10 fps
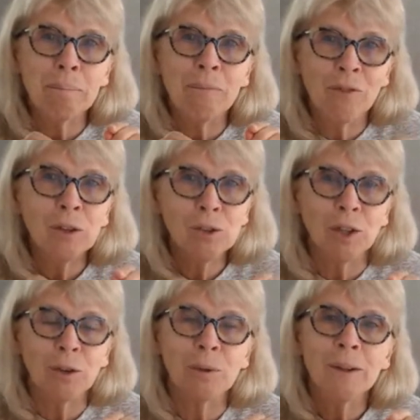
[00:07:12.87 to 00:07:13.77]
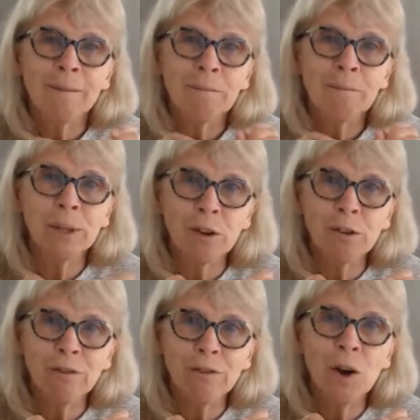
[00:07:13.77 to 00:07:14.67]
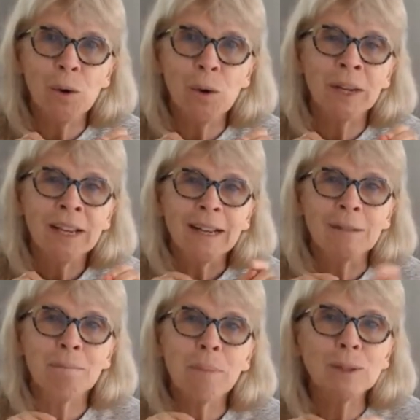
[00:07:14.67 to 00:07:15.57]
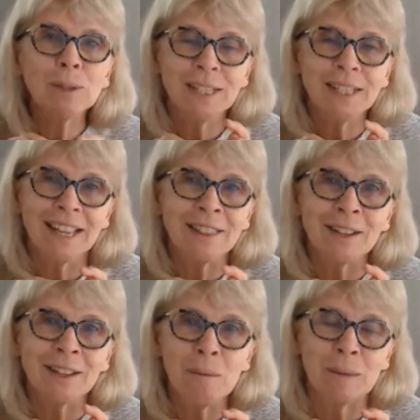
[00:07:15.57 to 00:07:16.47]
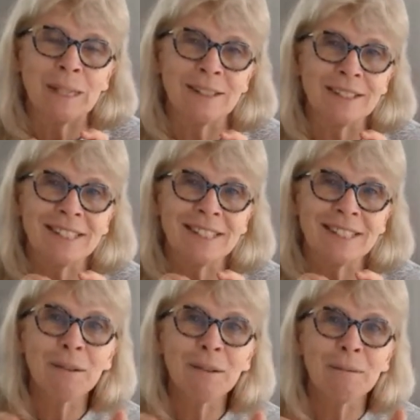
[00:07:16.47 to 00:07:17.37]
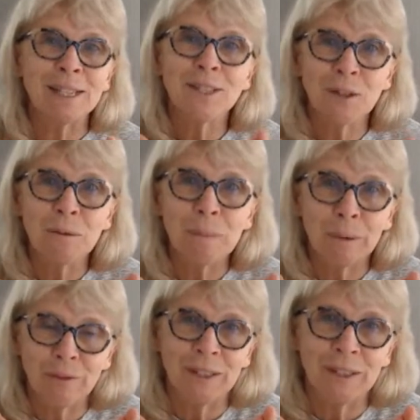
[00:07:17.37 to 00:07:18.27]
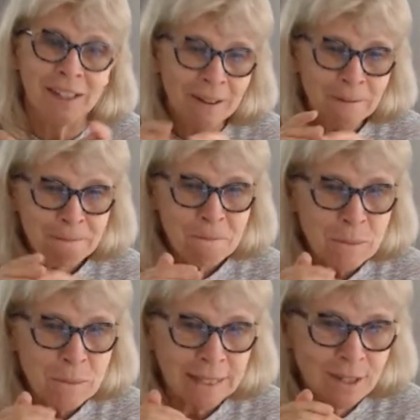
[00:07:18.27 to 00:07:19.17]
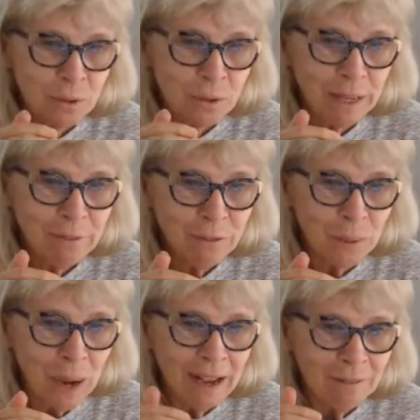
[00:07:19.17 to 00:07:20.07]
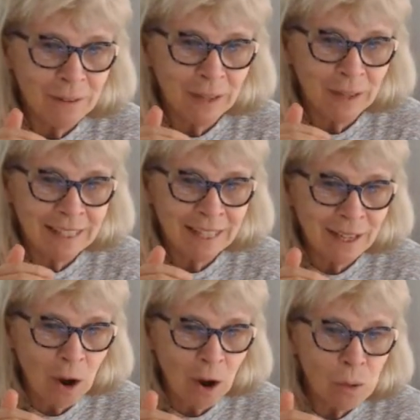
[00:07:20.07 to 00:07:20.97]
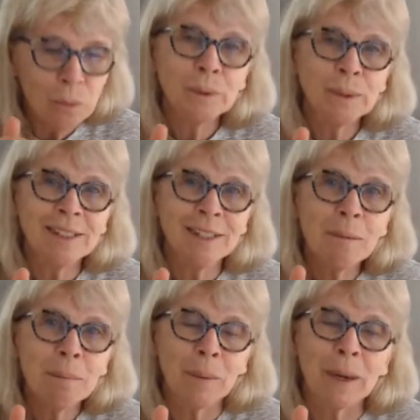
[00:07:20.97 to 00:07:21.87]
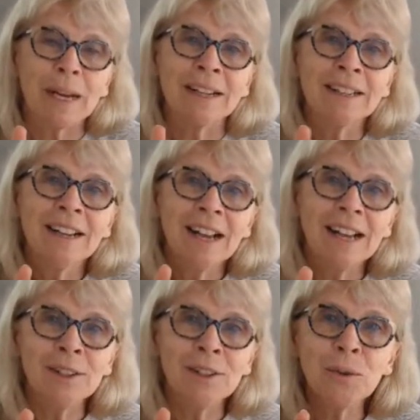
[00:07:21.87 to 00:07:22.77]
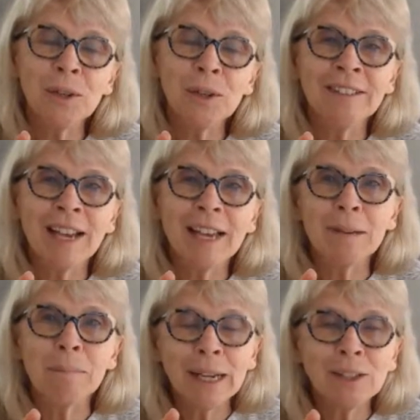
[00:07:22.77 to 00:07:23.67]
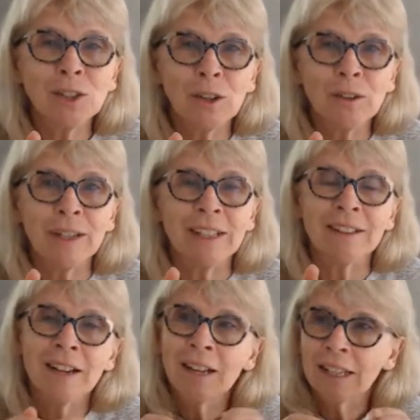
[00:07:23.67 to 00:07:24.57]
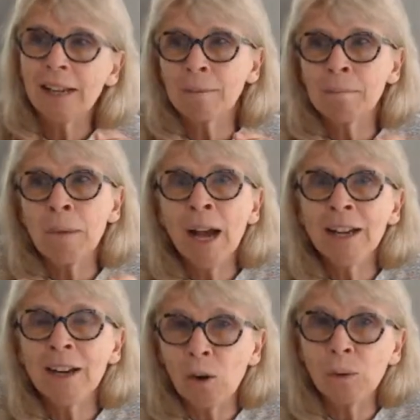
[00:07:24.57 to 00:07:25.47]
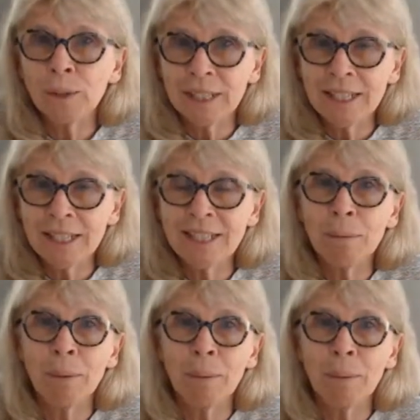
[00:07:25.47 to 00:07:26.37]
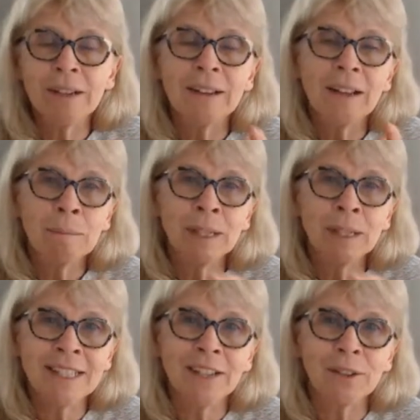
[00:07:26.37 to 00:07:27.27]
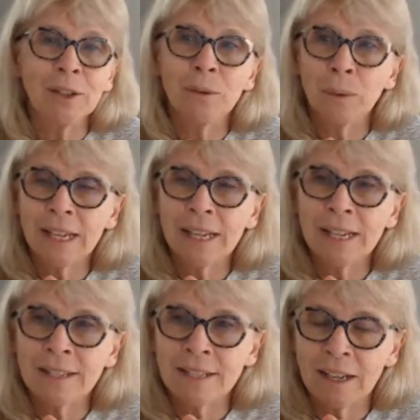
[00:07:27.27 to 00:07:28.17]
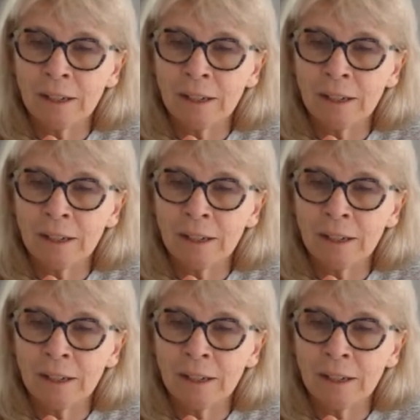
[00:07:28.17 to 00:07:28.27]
photo with your phone and post it in the comments. That would be super fun. So if you have any old Tupperware and you can take a picture of it, like my oldest Tupperware, I'm going to tell you, is